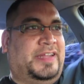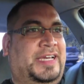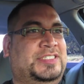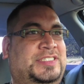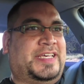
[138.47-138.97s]
Can
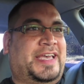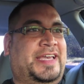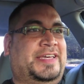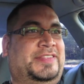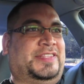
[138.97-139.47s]
I just
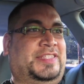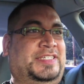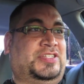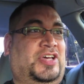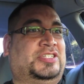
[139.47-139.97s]
say that
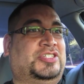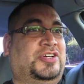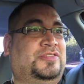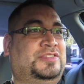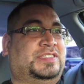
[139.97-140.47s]
these
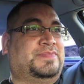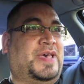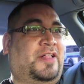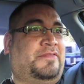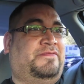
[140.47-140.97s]
nachos
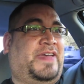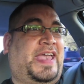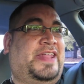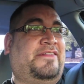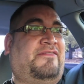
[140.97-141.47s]
smell
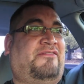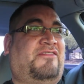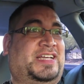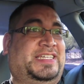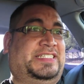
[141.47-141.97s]
fan
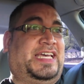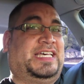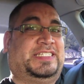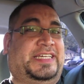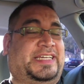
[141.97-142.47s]
fucking
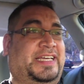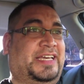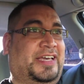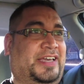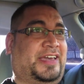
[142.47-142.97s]
tastic,
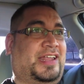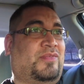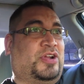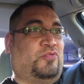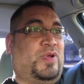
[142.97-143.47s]
and I
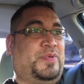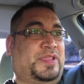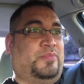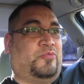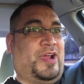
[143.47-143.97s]
want to rip
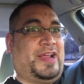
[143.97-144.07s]
into them